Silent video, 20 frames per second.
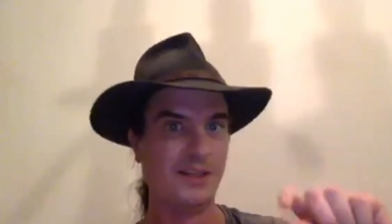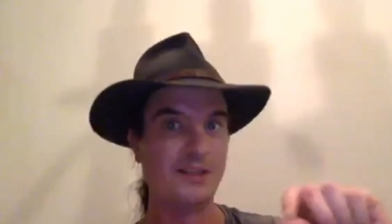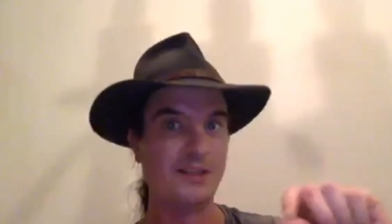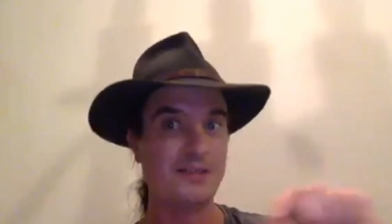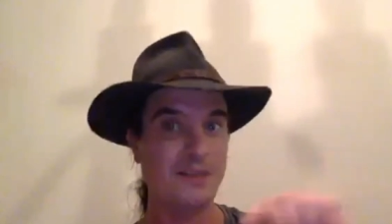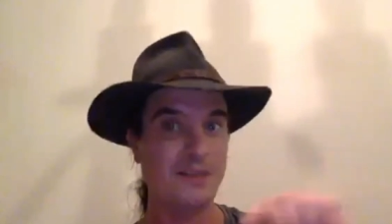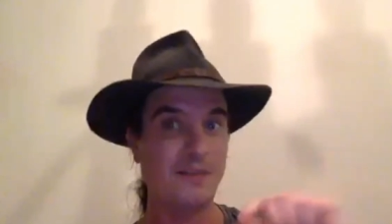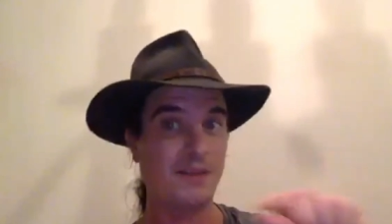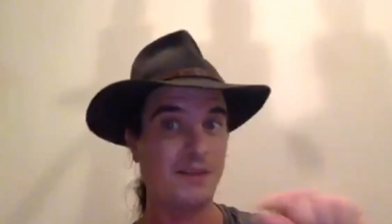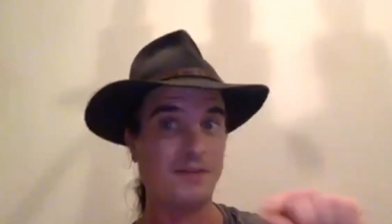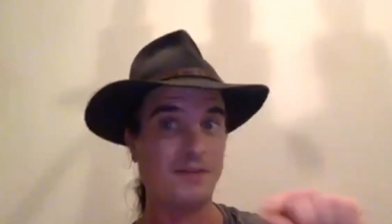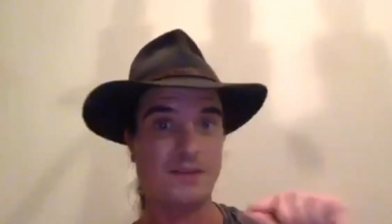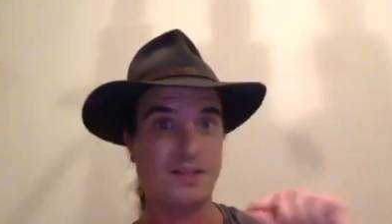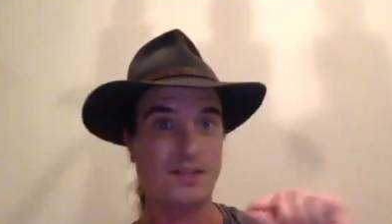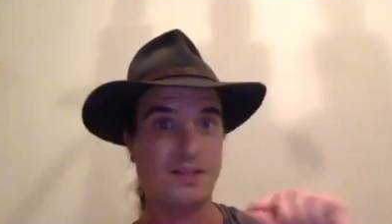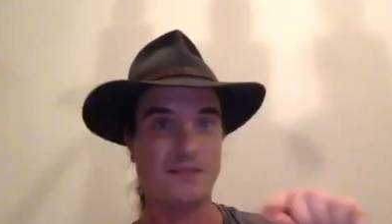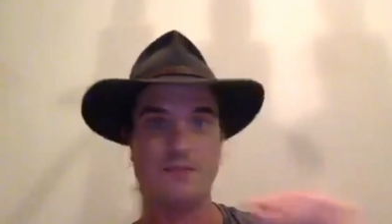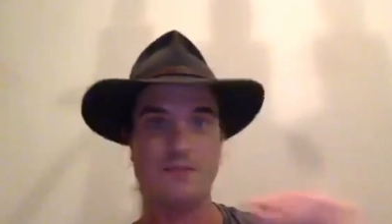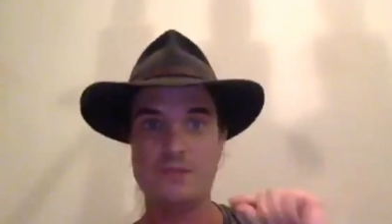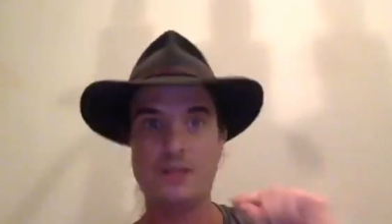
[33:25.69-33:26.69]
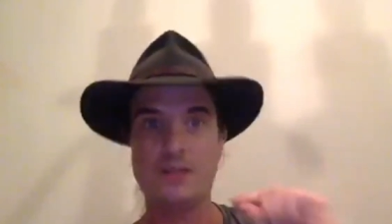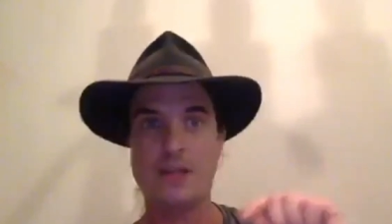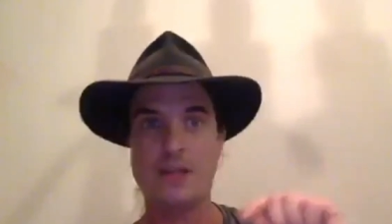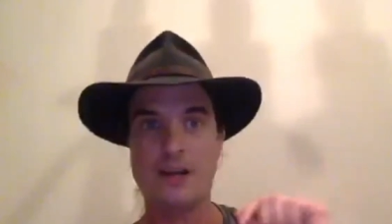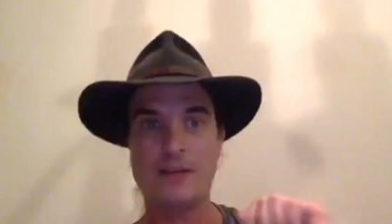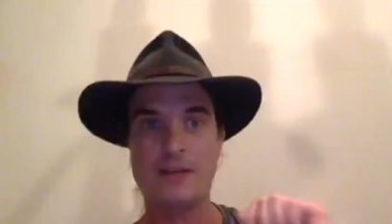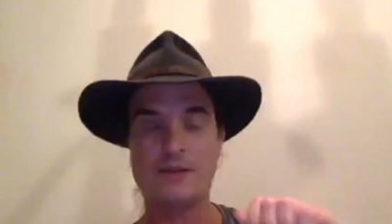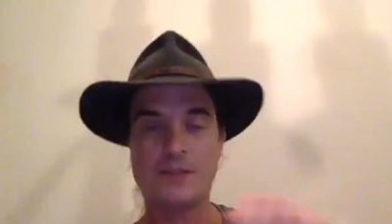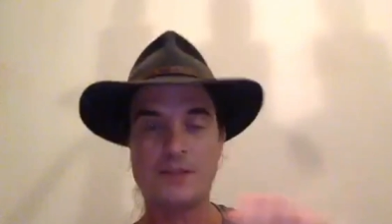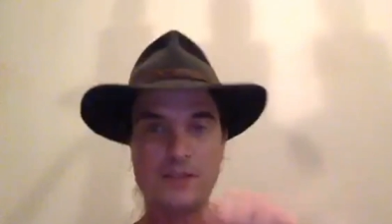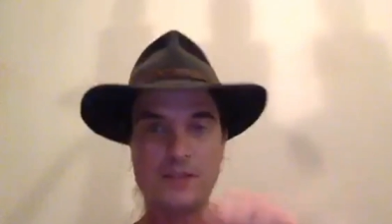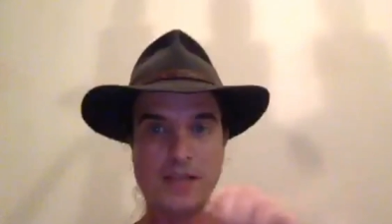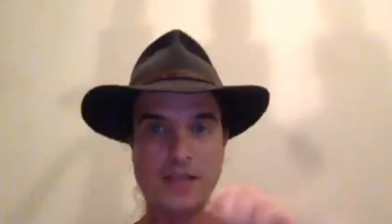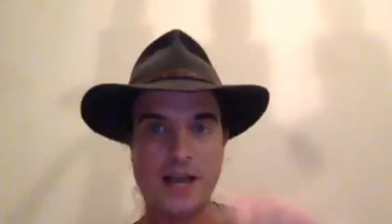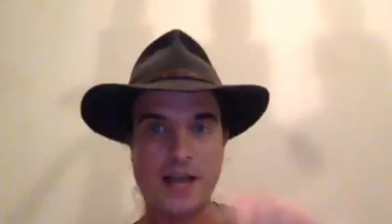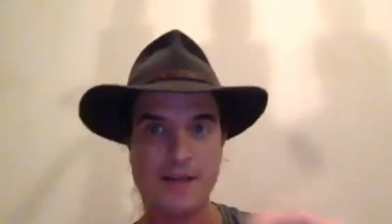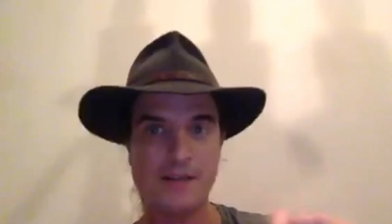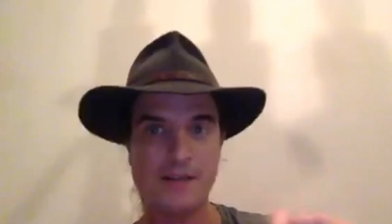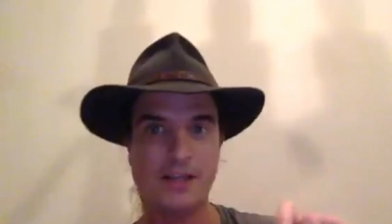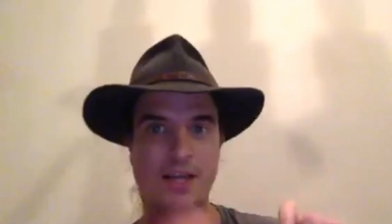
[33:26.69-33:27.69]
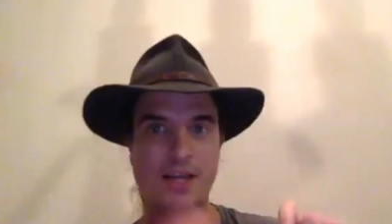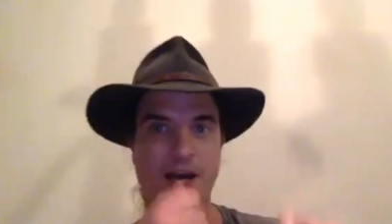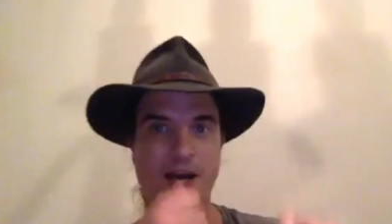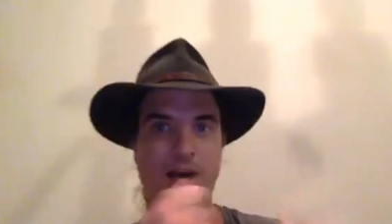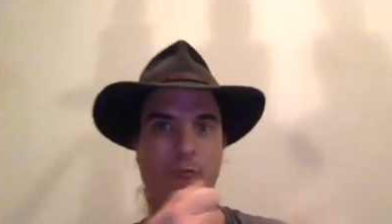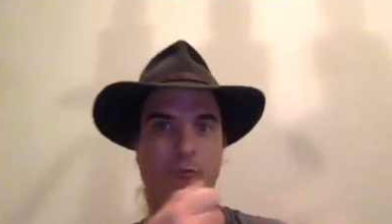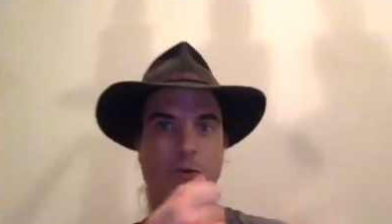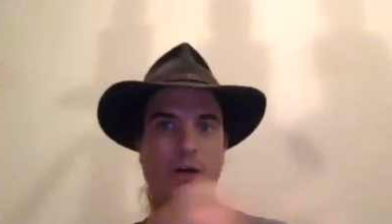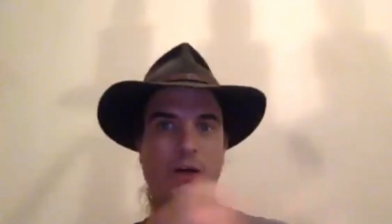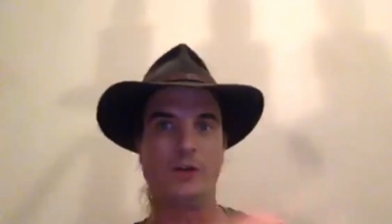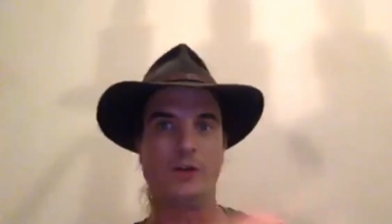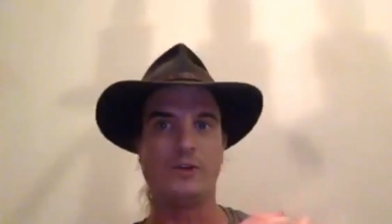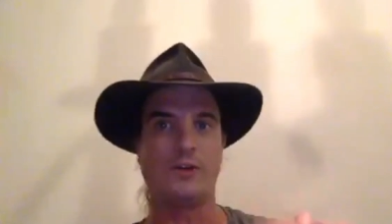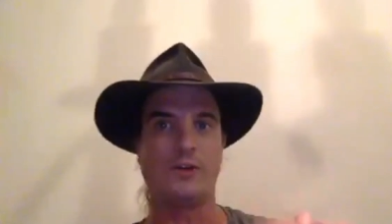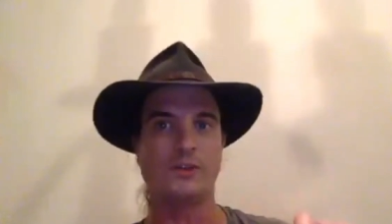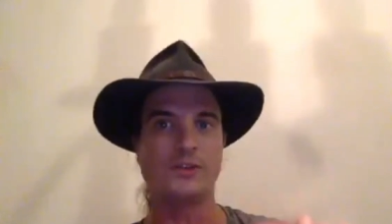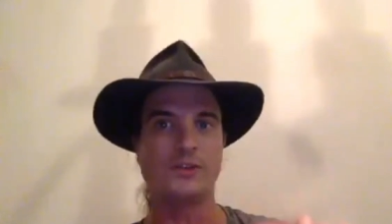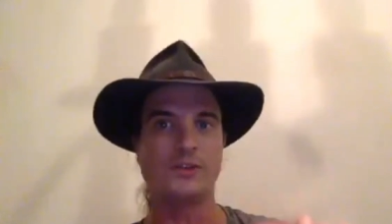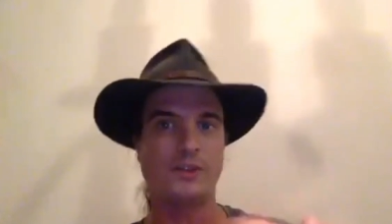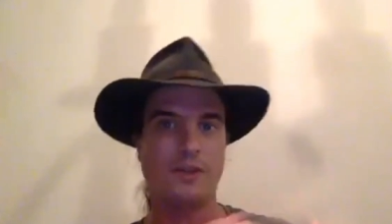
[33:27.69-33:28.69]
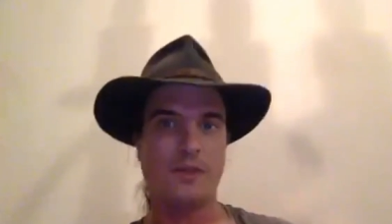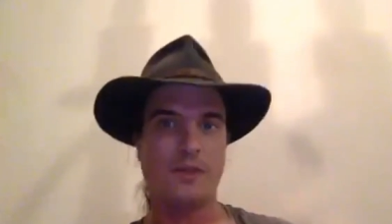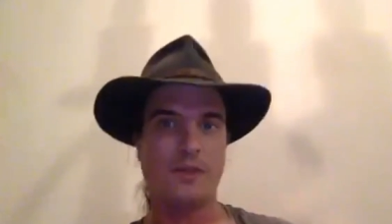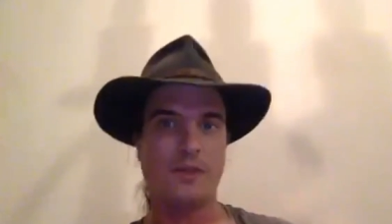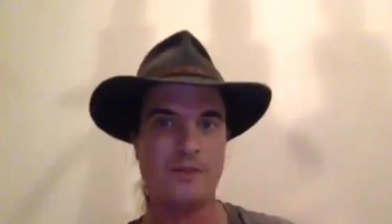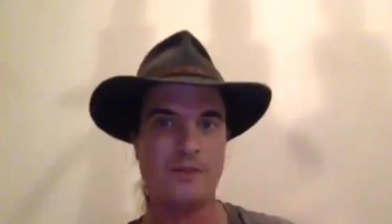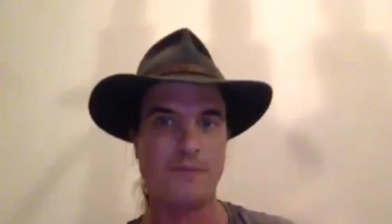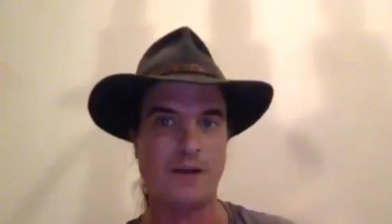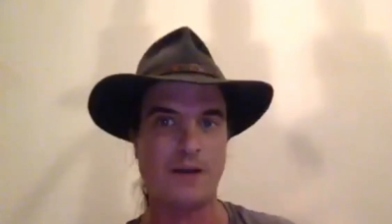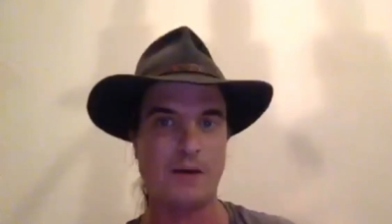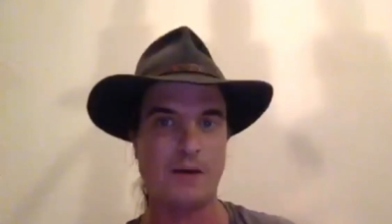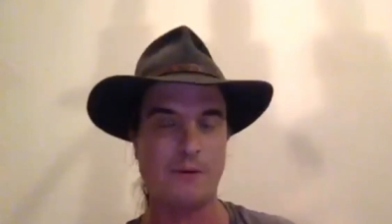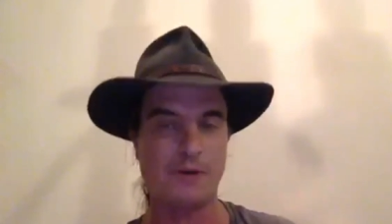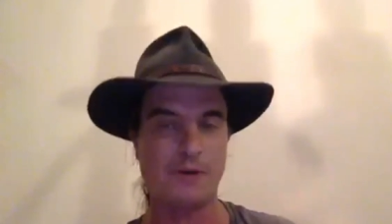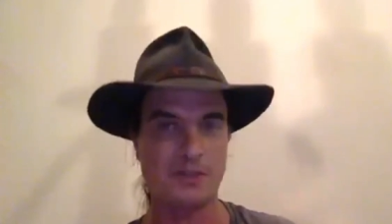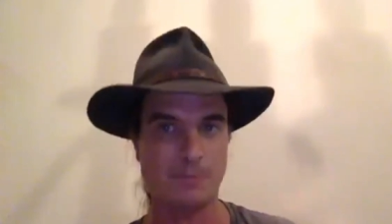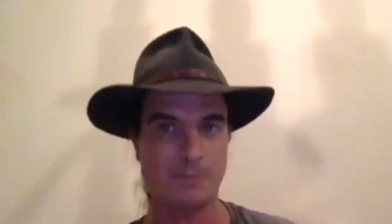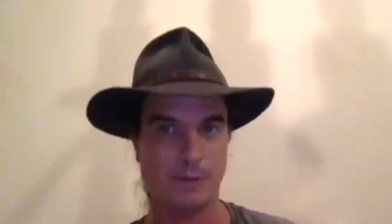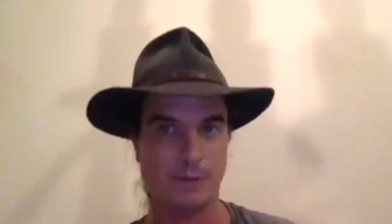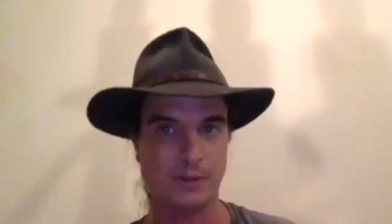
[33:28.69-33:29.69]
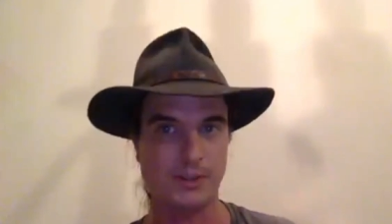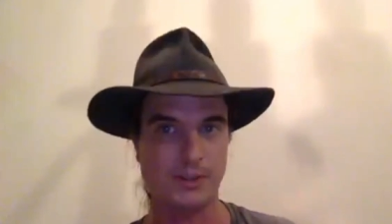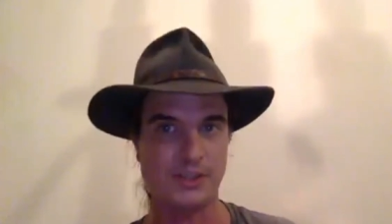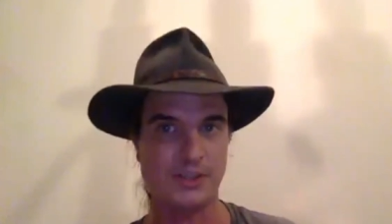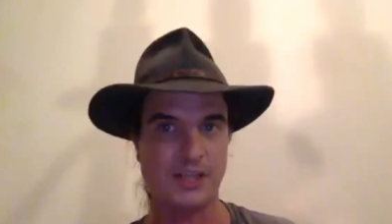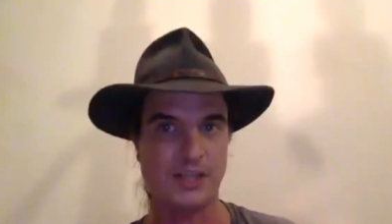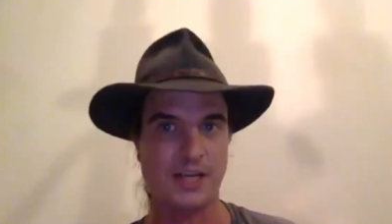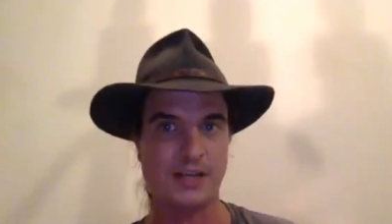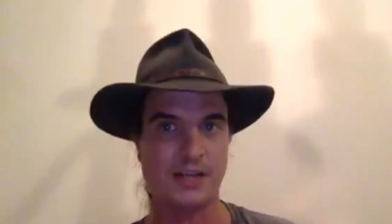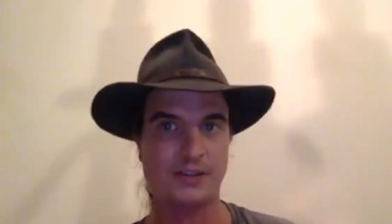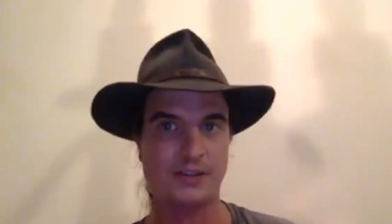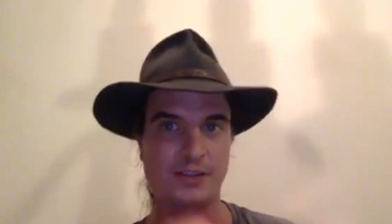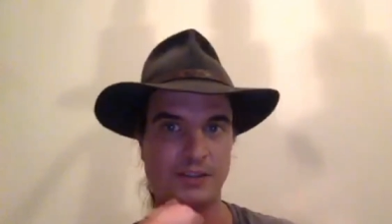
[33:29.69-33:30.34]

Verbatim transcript: something that, you know, because you, ha- you can't weld on to the thin part where it's polished out because